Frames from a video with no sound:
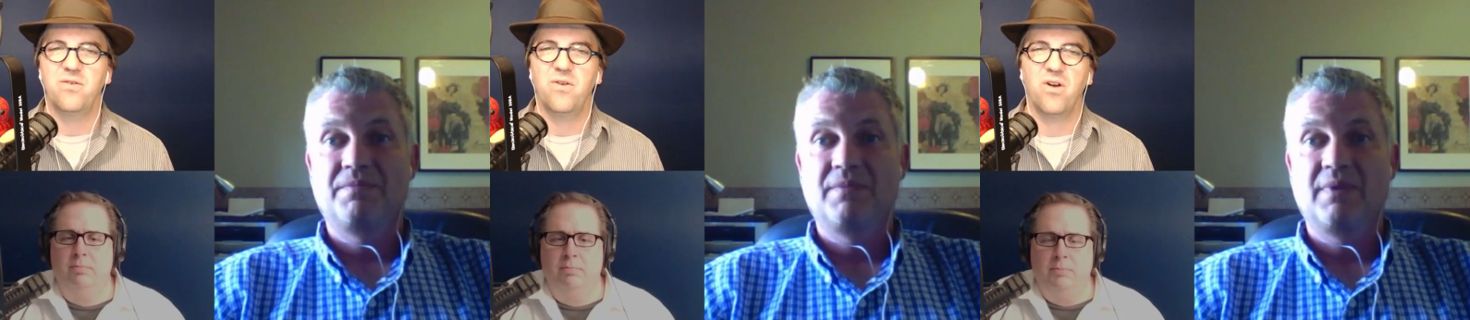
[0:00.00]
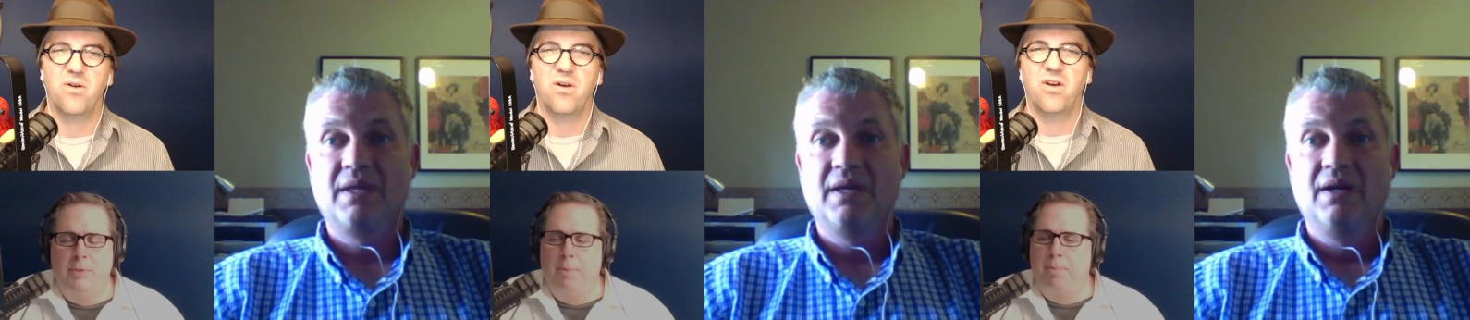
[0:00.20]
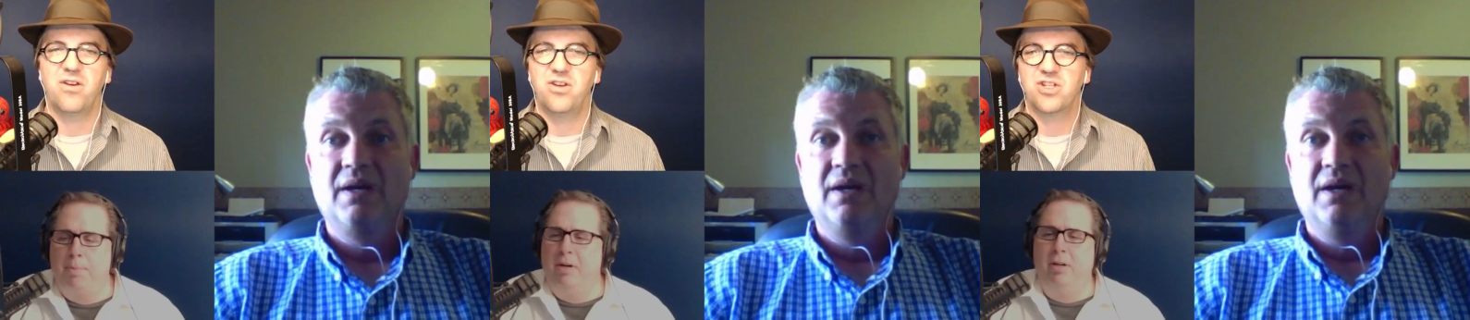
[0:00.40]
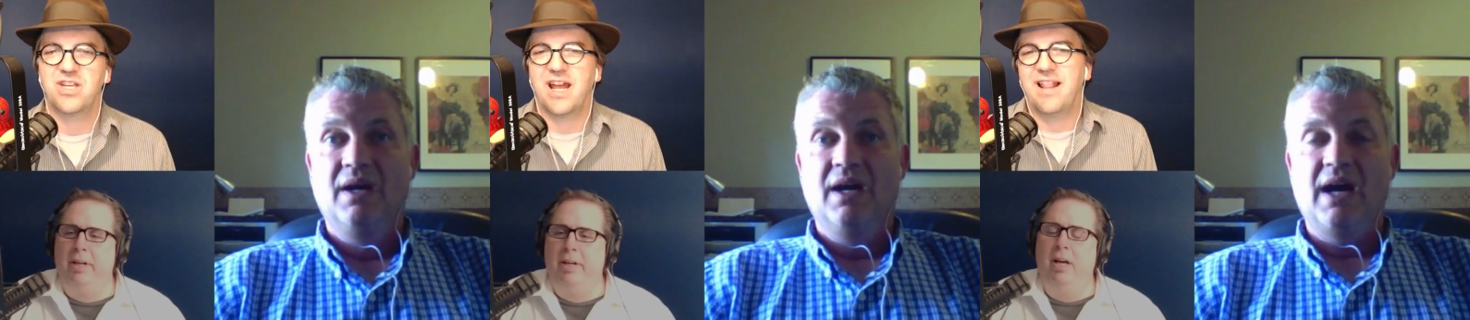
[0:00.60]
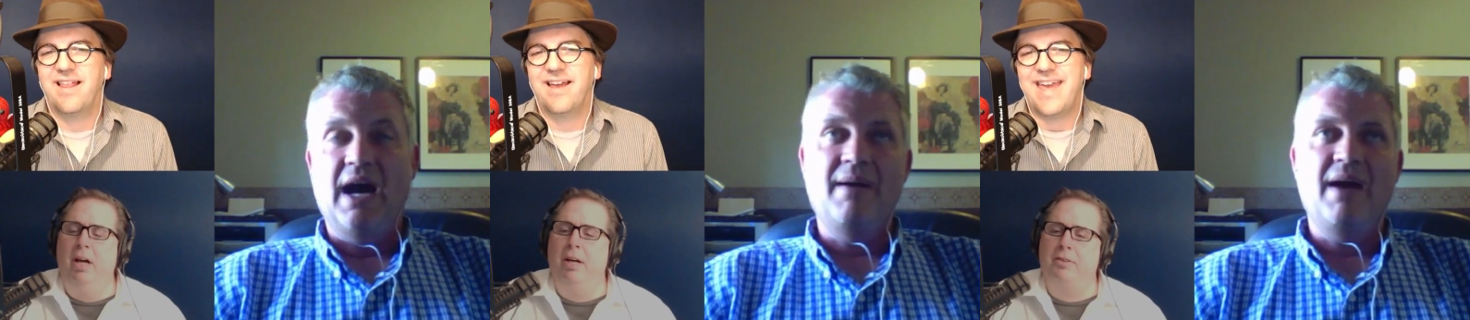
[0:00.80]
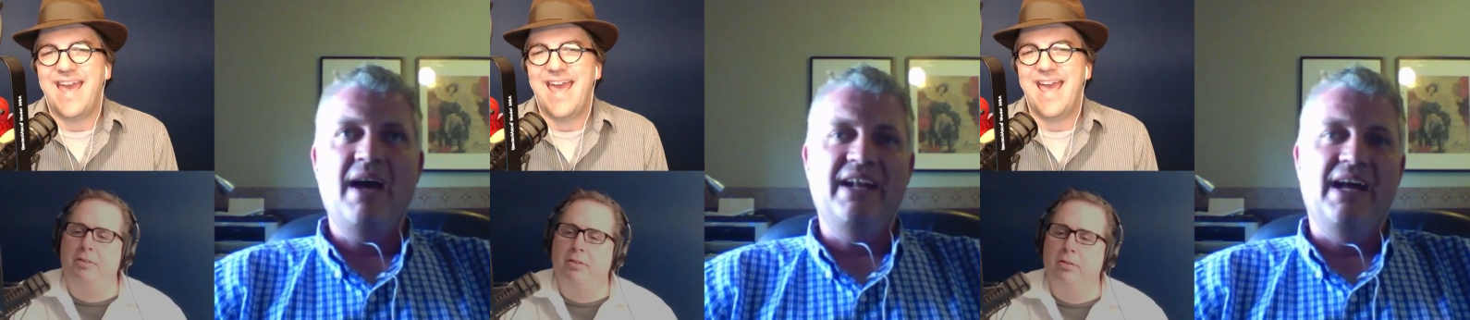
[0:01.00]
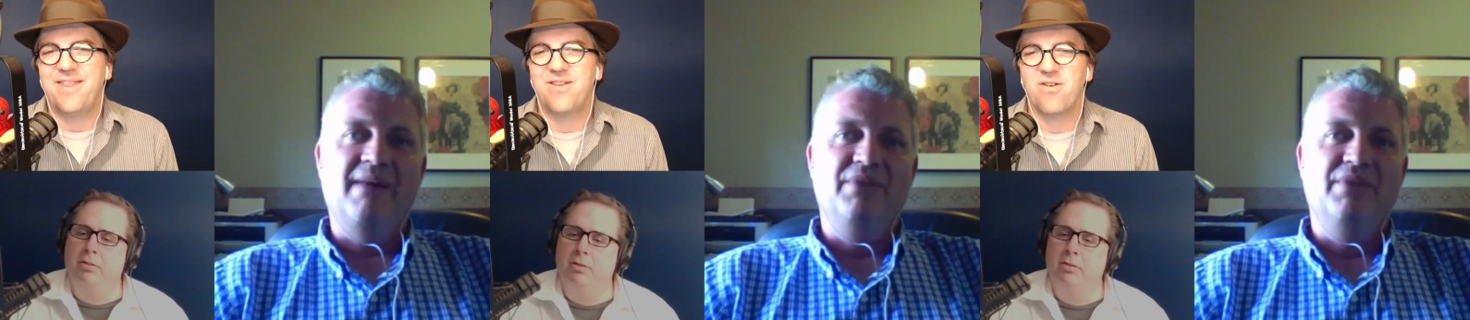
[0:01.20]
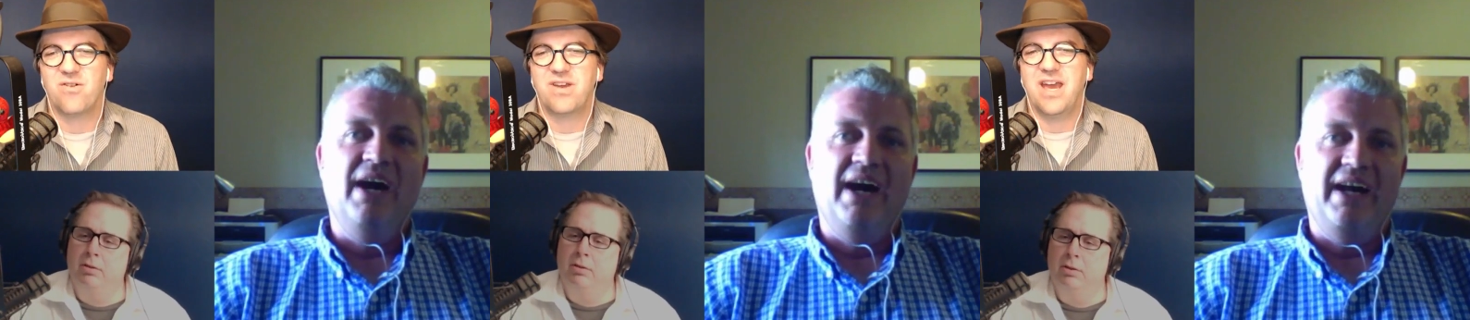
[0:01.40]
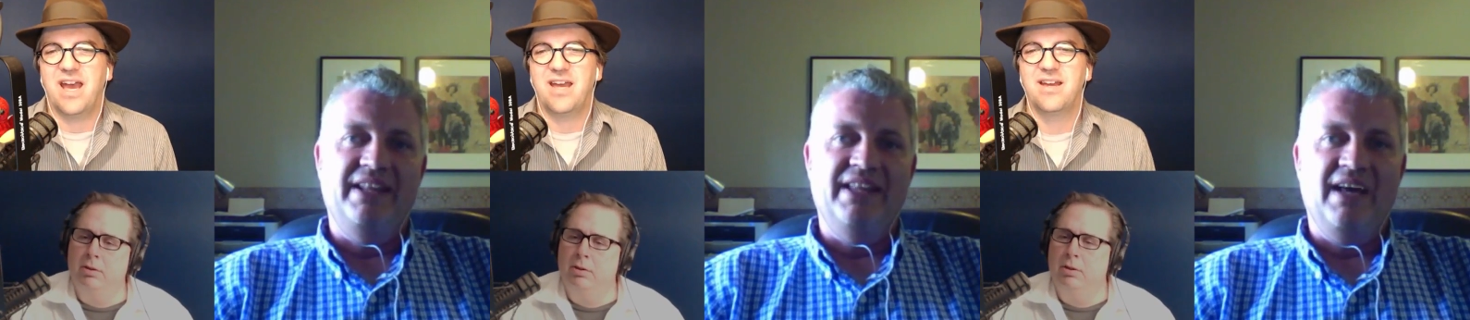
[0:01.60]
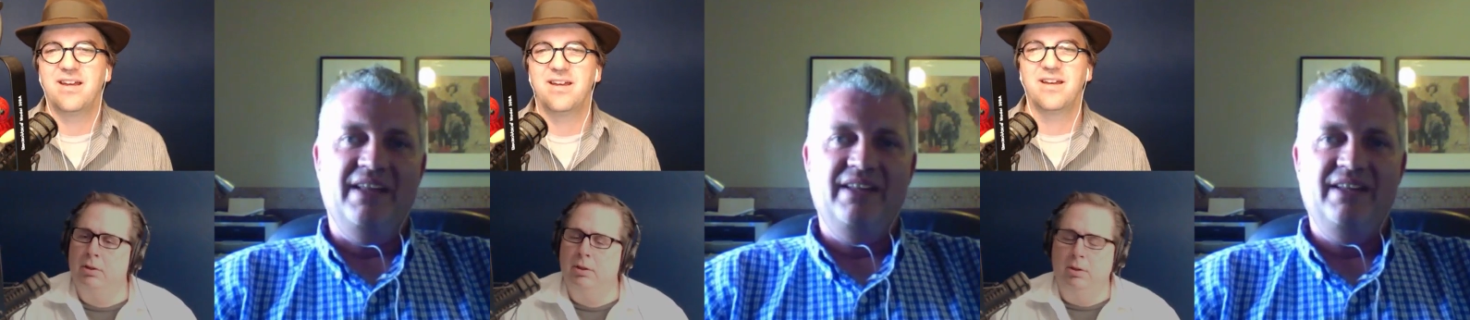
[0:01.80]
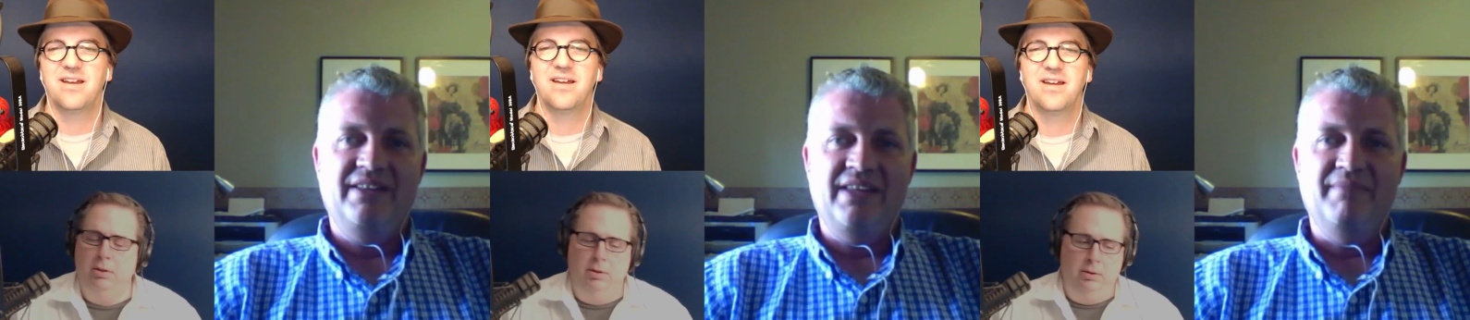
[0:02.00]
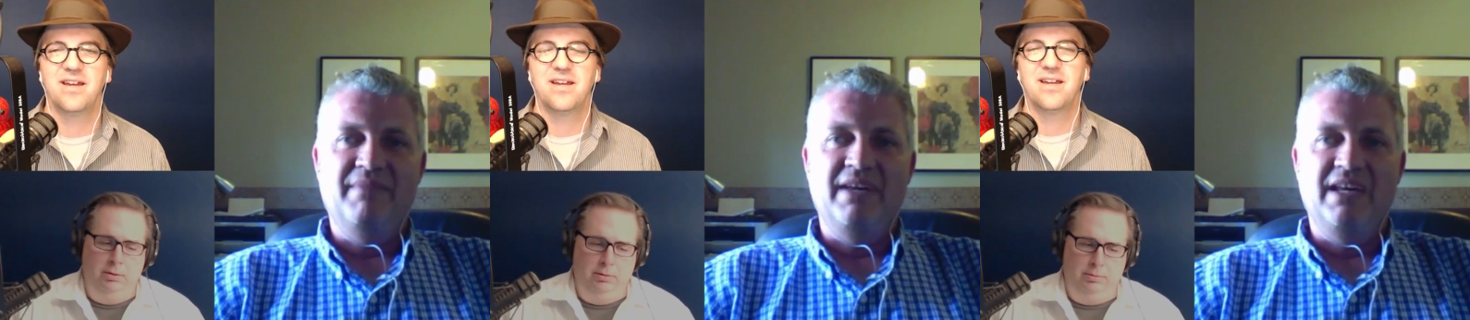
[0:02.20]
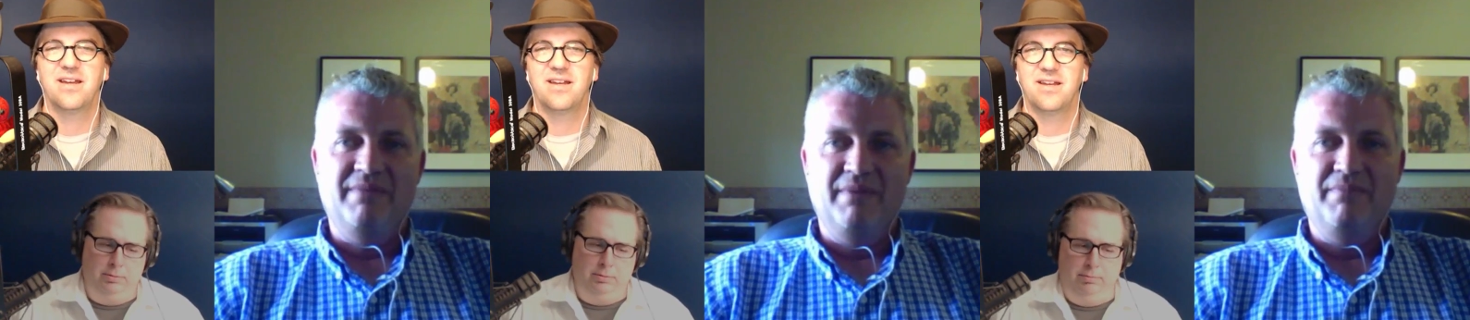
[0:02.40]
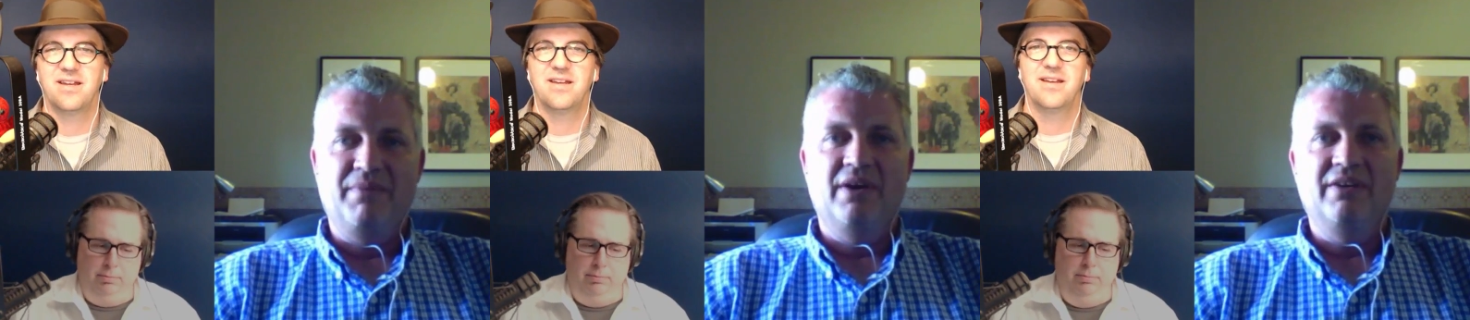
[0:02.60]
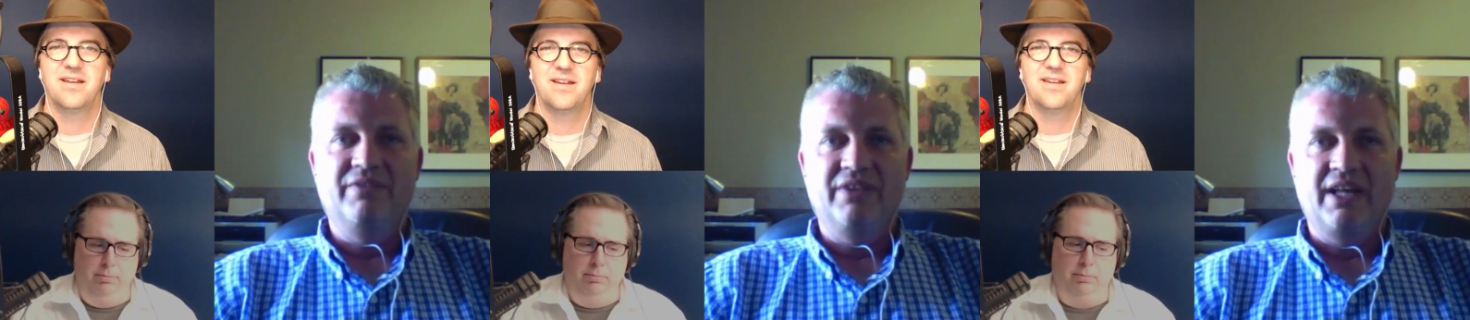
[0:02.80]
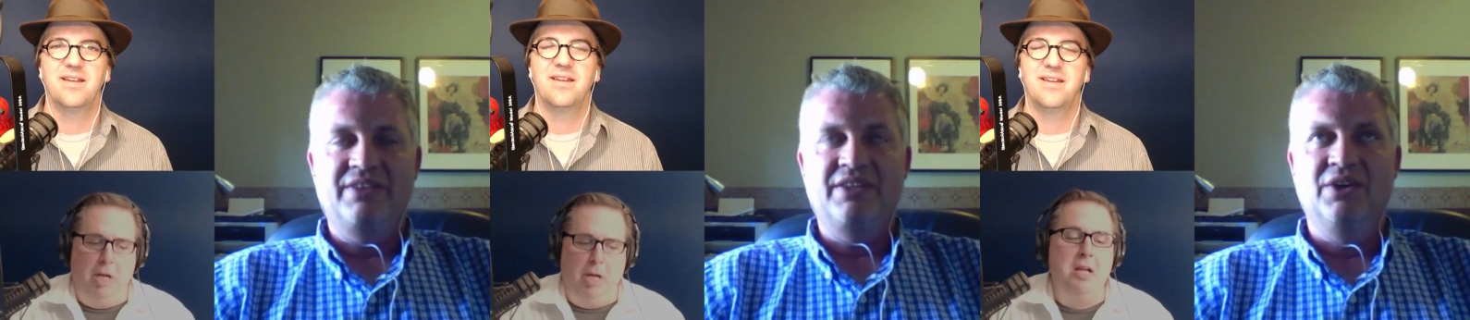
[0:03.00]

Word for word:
Speaker 1: Or apparently not. I, and I'm They're not. Okay. And that may have been part of it. The